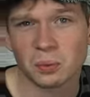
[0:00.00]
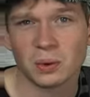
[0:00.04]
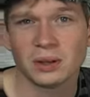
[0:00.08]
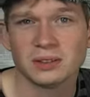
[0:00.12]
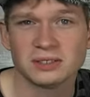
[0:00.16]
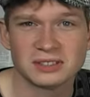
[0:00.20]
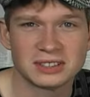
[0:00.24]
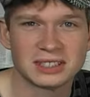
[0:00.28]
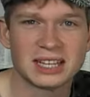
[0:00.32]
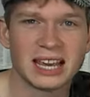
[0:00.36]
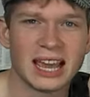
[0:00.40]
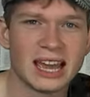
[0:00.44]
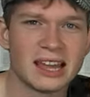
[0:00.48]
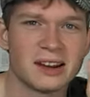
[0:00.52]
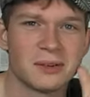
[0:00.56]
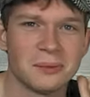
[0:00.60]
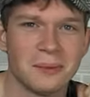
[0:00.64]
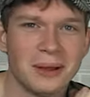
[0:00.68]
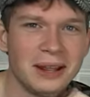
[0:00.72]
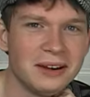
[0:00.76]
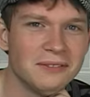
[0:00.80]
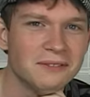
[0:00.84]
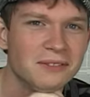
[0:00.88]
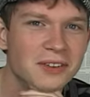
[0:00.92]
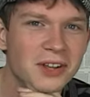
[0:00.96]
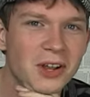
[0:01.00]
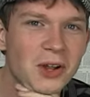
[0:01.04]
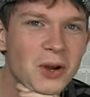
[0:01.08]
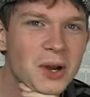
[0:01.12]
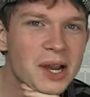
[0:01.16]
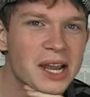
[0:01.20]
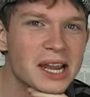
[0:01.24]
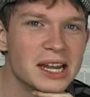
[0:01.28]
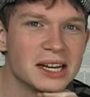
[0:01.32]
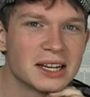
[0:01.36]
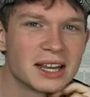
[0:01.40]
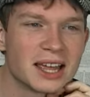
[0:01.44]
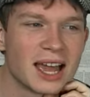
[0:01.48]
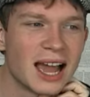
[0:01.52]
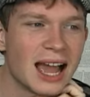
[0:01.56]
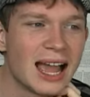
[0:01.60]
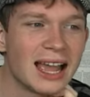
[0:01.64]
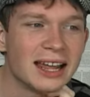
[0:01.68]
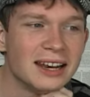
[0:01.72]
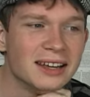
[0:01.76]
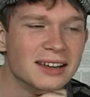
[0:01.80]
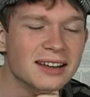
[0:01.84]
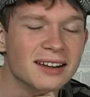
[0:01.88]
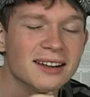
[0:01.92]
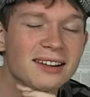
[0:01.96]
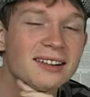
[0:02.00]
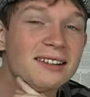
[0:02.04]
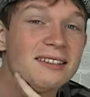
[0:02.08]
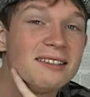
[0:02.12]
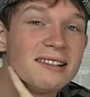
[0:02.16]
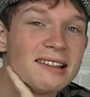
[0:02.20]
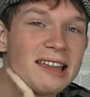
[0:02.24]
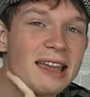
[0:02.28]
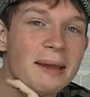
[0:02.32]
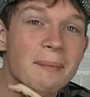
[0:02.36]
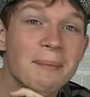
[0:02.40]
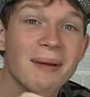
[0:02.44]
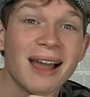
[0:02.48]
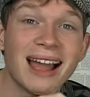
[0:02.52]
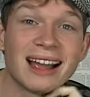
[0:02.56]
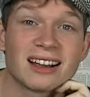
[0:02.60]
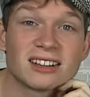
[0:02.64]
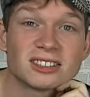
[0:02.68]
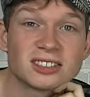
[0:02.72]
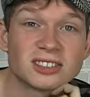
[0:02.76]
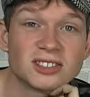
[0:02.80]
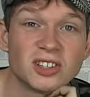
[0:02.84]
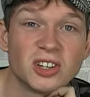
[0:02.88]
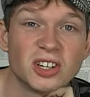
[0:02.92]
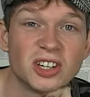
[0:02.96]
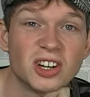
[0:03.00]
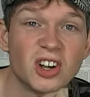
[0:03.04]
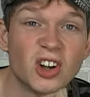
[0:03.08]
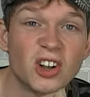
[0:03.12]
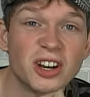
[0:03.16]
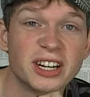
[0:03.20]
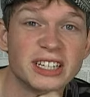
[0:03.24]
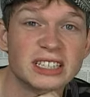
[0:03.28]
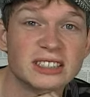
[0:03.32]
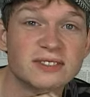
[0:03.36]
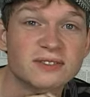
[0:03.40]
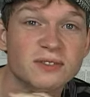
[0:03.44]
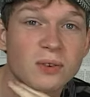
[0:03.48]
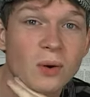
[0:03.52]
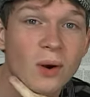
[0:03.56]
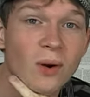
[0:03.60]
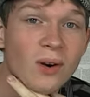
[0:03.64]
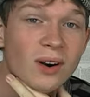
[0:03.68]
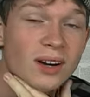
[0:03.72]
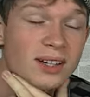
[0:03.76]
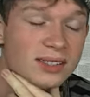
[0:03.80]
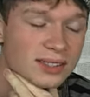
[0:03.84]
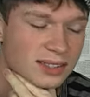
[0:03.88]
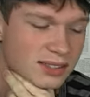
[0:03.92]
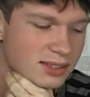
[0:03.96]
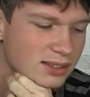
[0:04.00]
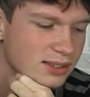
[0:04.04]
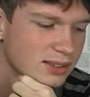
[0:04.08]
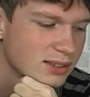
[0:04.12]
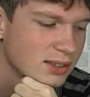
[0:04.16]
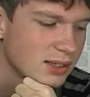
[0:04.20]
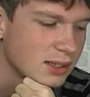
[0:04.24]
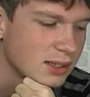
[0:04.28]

once again, waiting for Longhand Guy to get back on, on it for us.